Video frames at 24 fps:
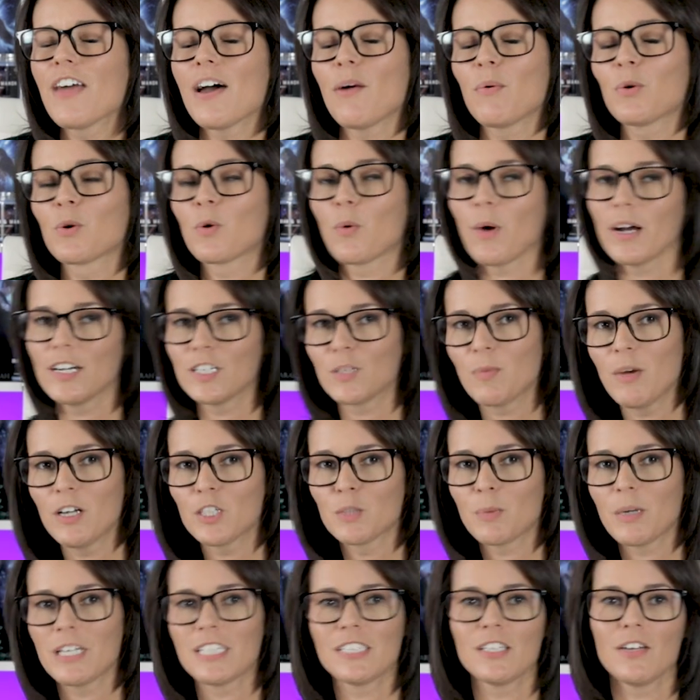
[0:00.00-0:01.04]
that one quite as
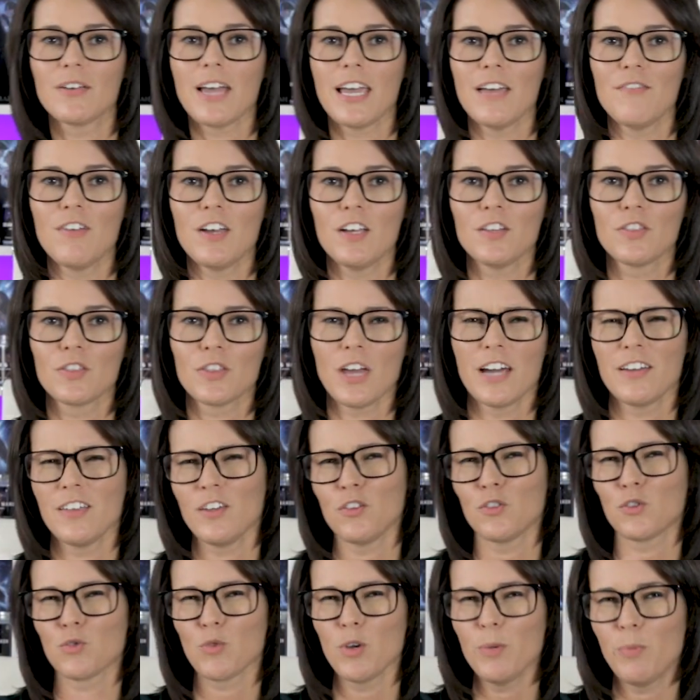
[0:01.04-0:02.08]
much, but I still gave it, I
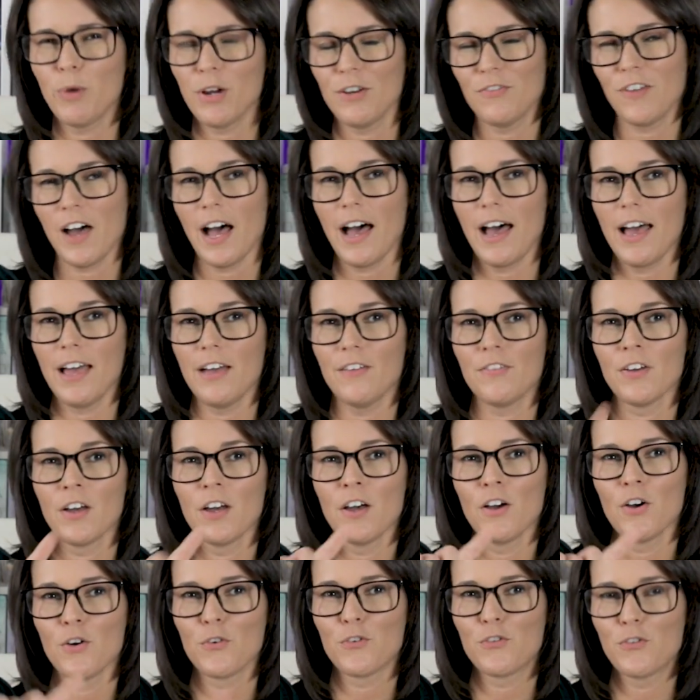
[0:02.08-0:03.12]
think, 3.5.
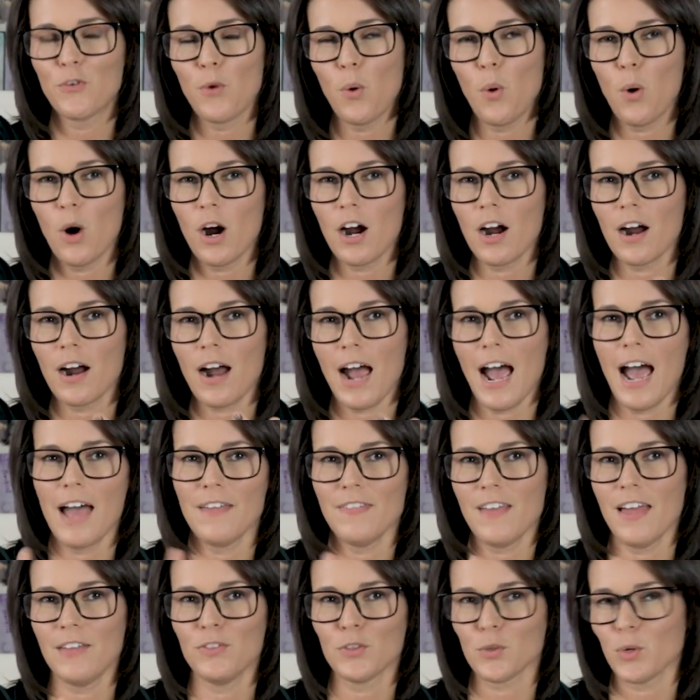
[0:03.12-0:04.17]
4,
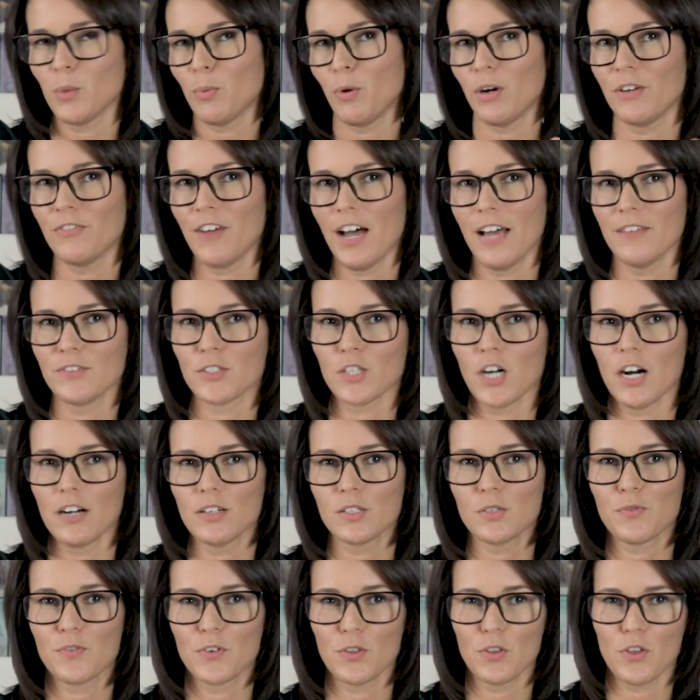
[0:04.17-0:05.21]
and then 3.5
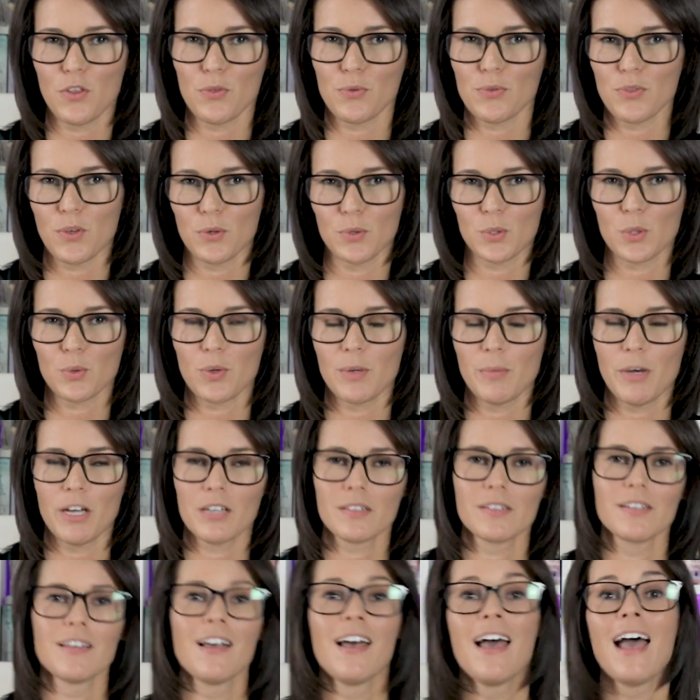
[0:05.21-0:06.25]
stars for those 3
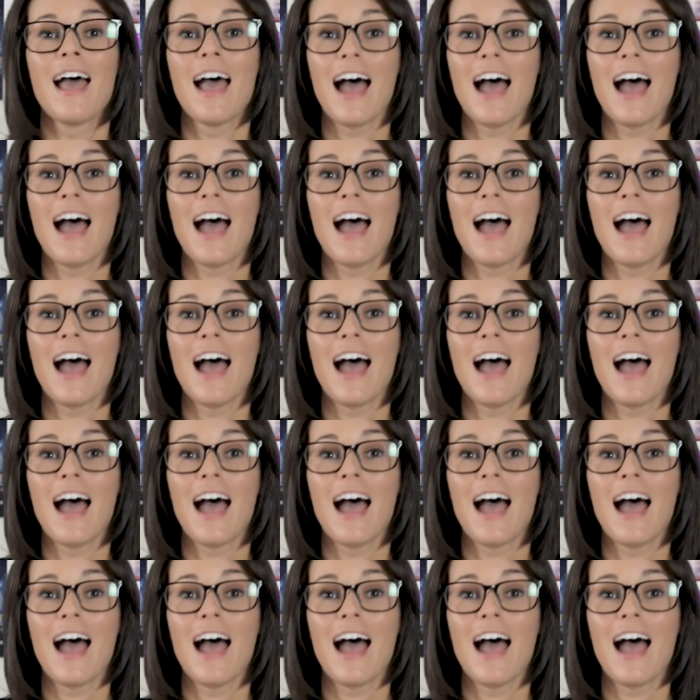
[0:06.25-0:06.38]
books.